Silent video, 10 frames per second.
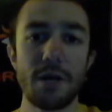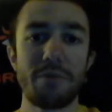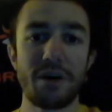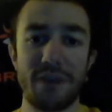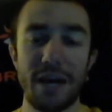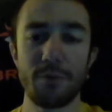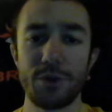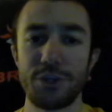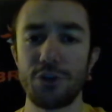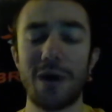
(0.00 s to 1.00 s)
But if I were
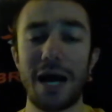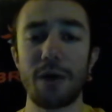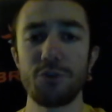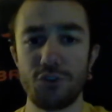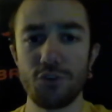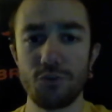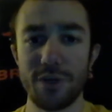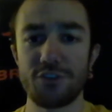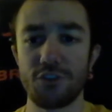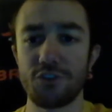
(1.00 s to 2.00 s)
you, I would do
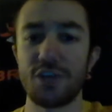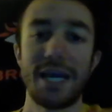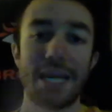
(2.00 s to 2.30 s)
research,